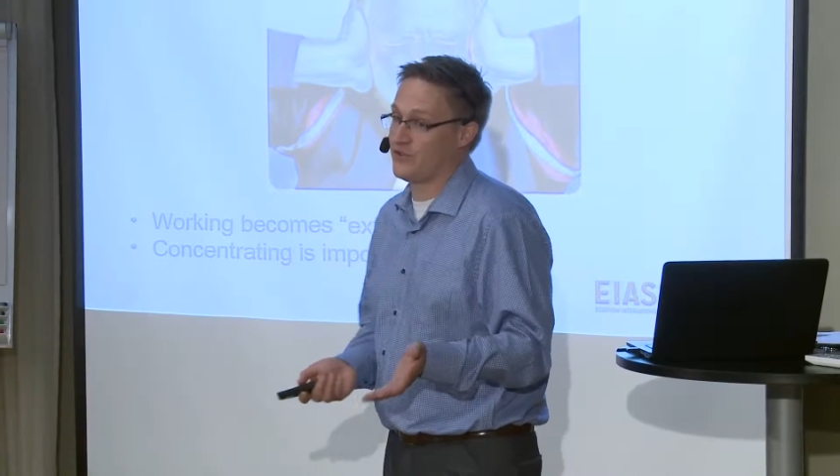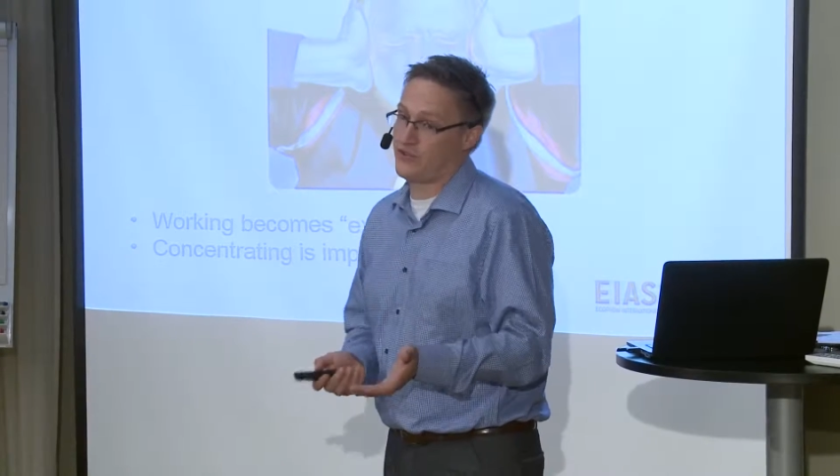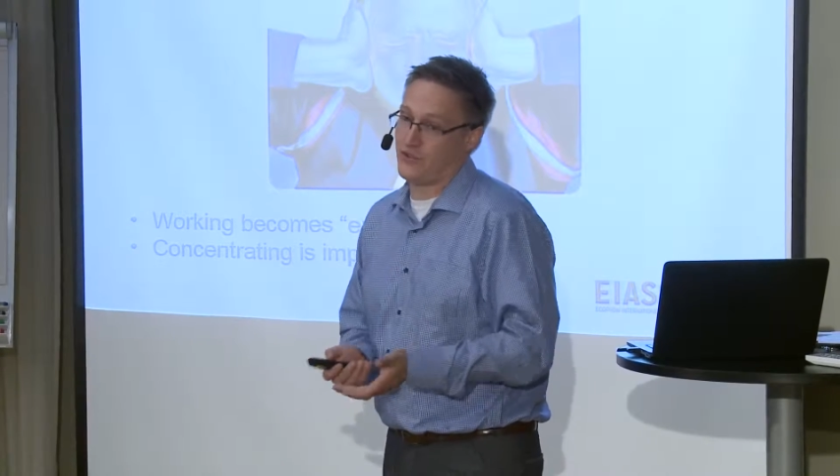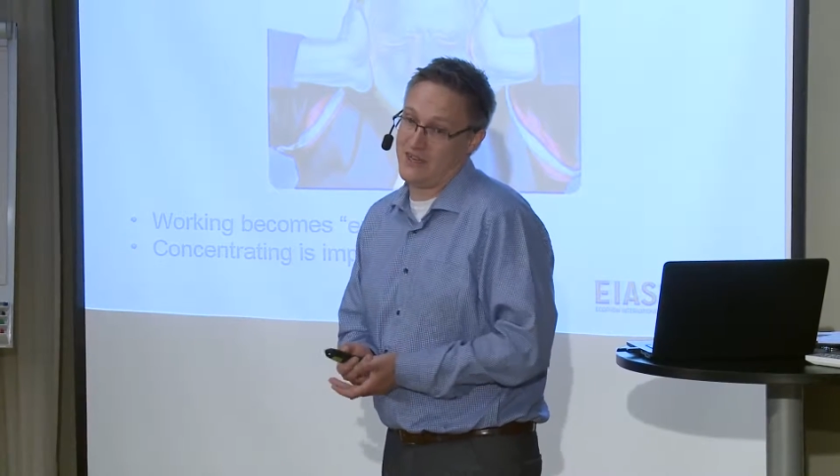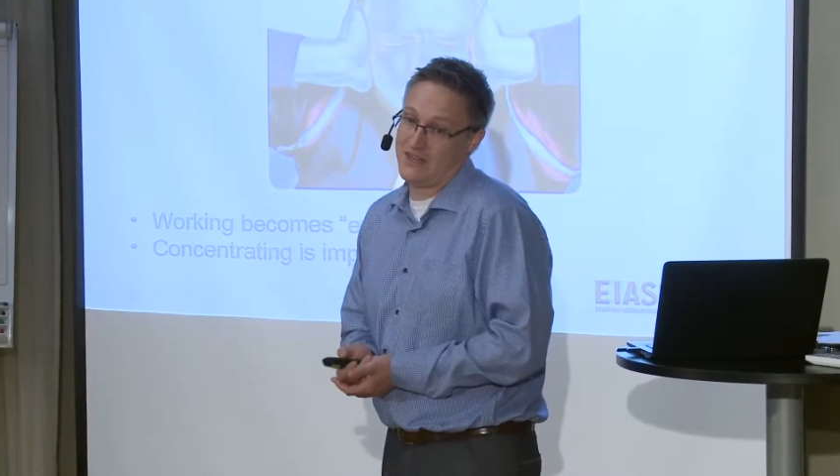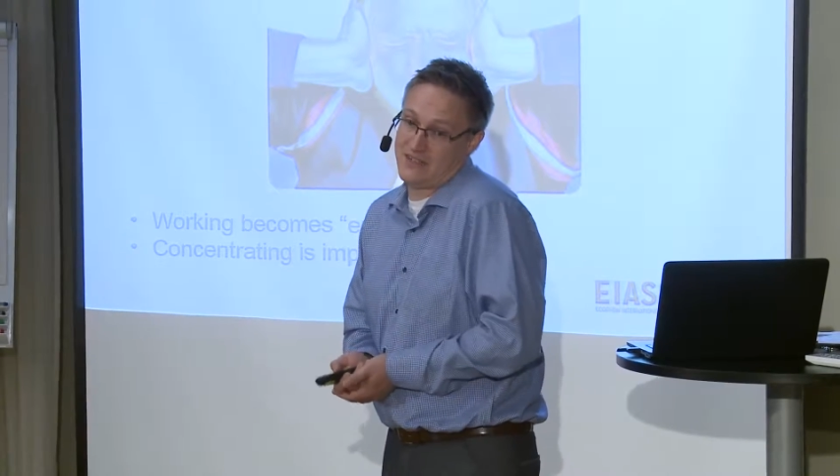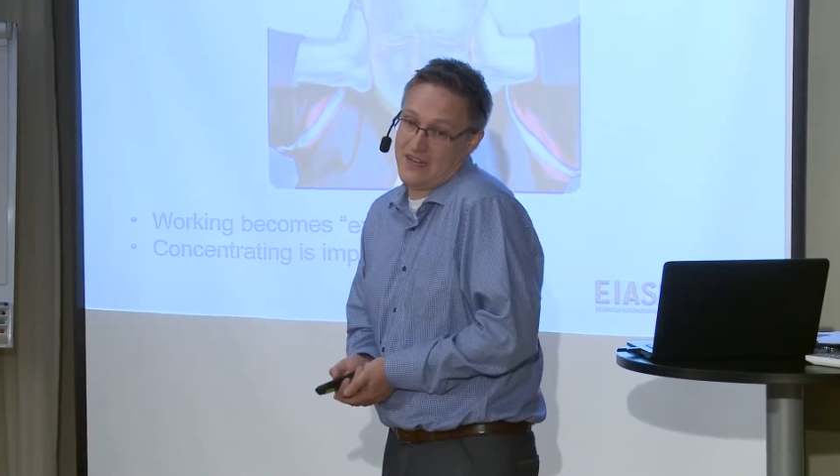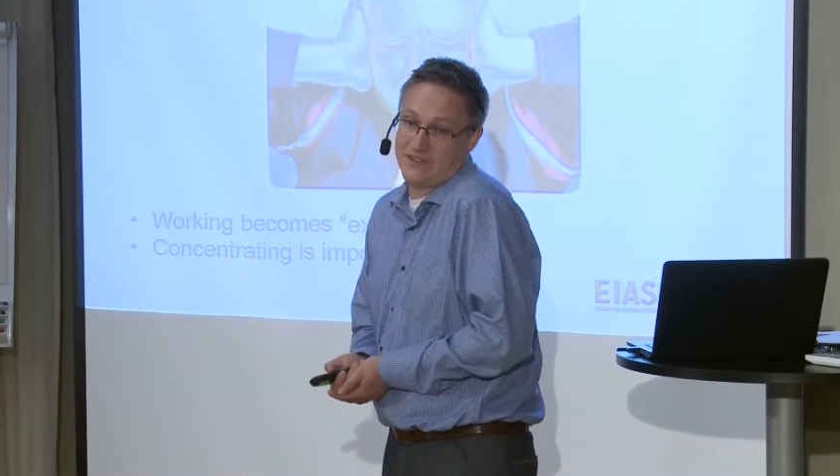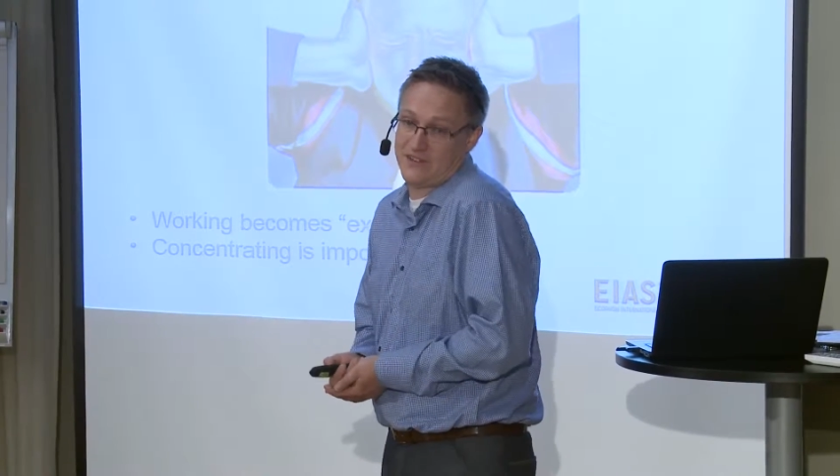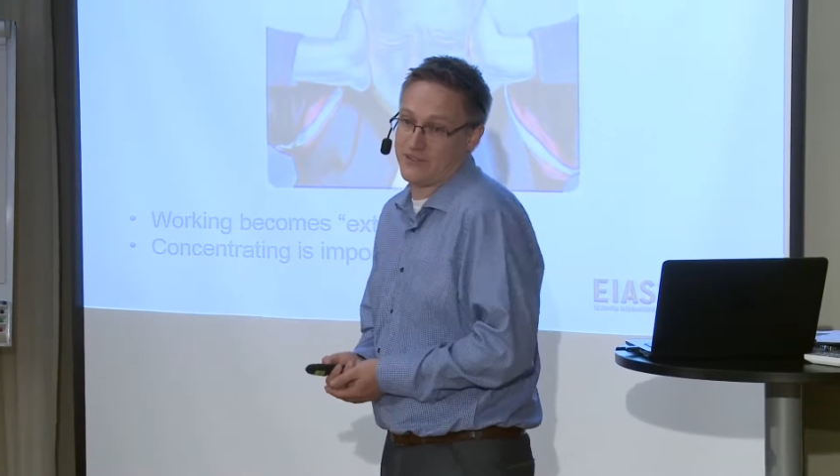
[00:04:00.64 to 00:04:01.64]
also here, the
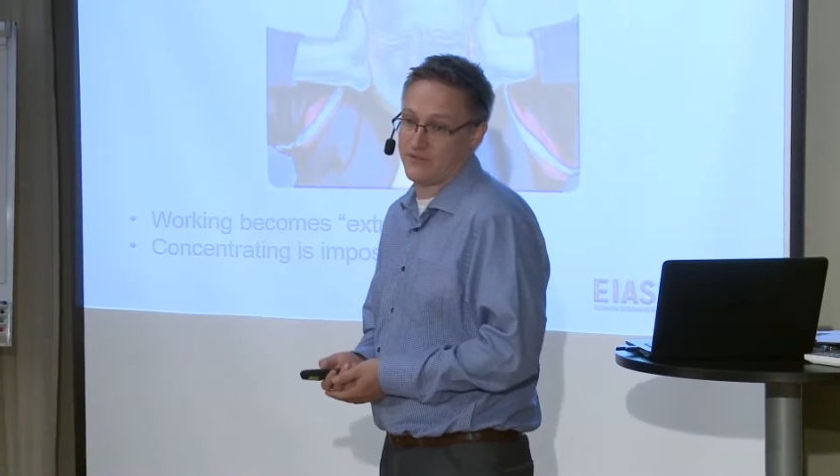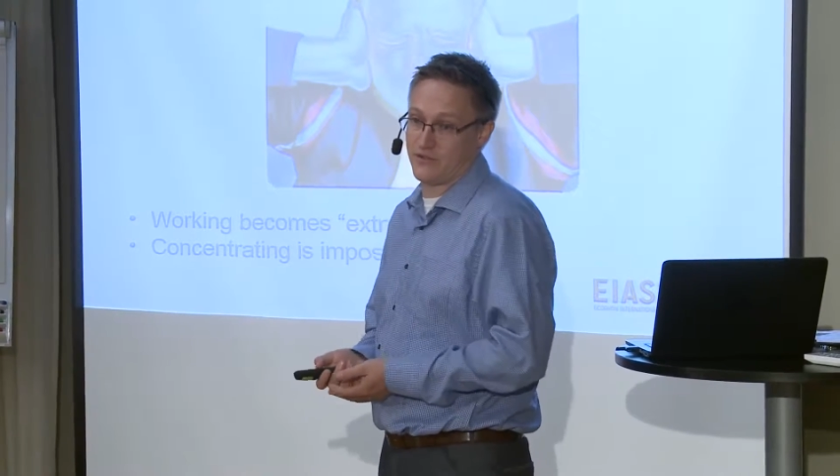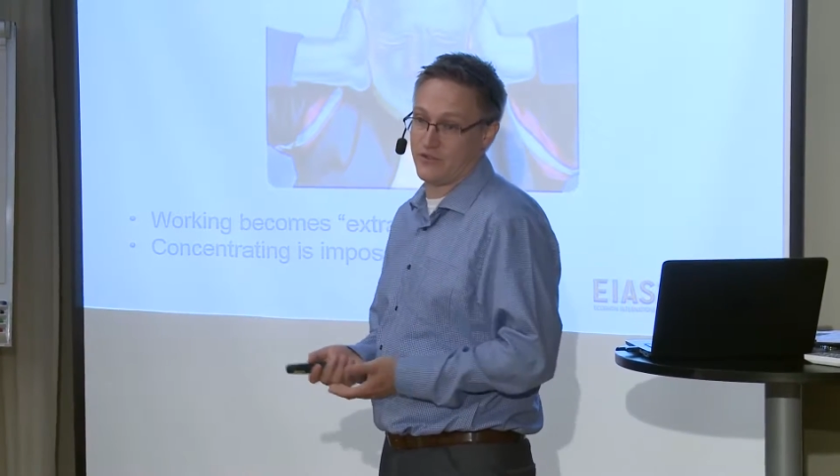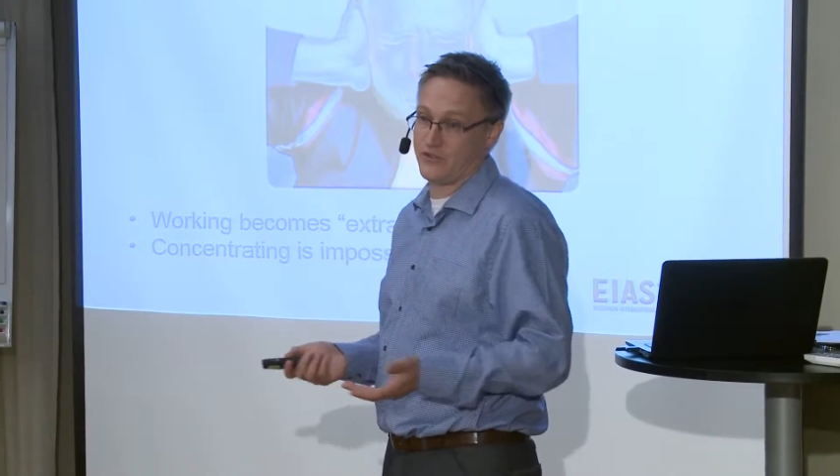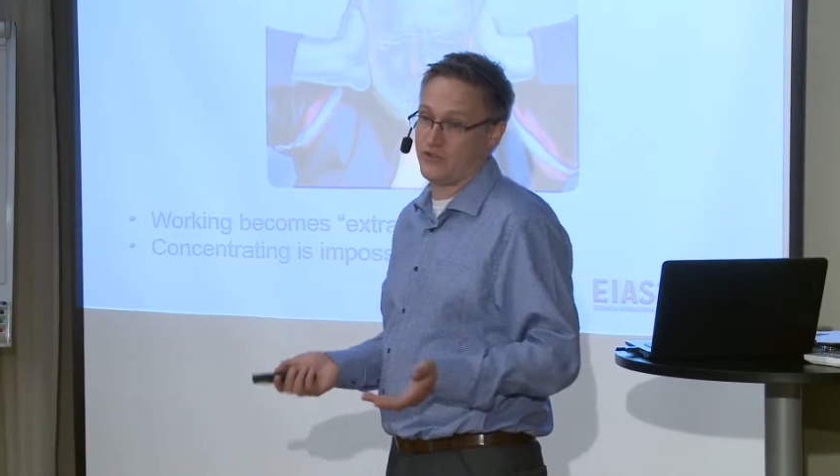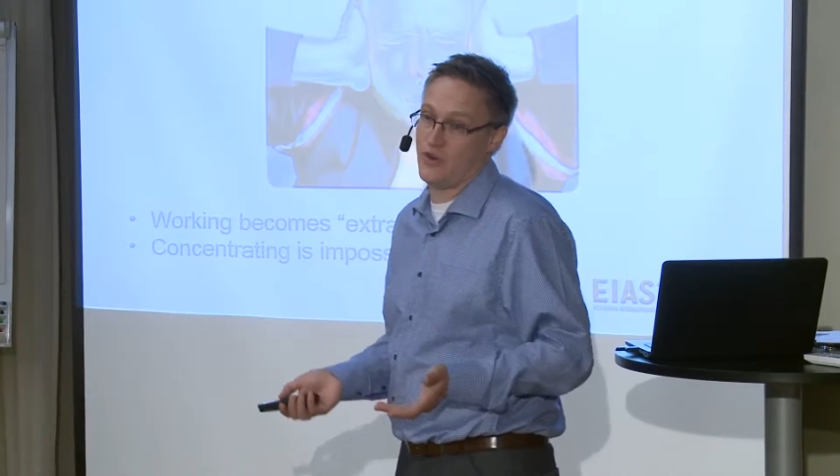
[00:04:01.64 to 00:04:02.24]
answer is of course